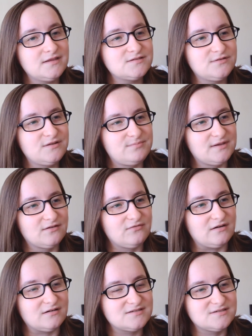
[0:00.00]
And that's really big of
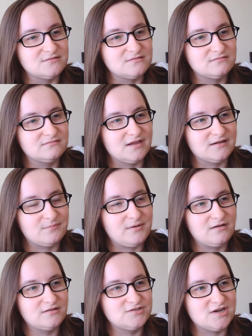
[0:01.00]
her to like
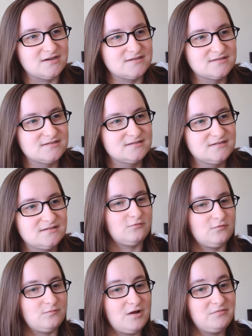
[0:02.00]
apologize, you know,
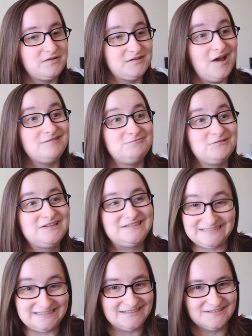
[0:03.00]
for probably not really
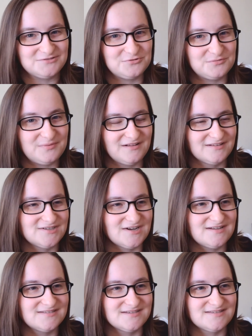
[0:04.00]
needing to
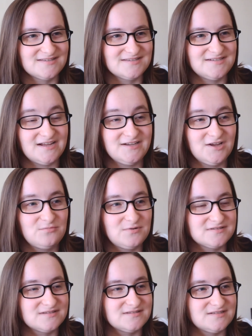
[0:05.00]
apologize because this Danielle
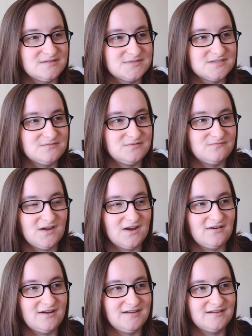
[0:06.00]
person seems to be
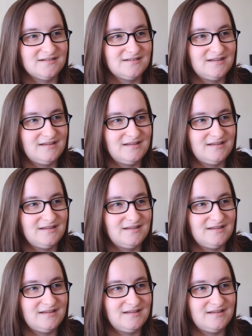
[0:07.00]
very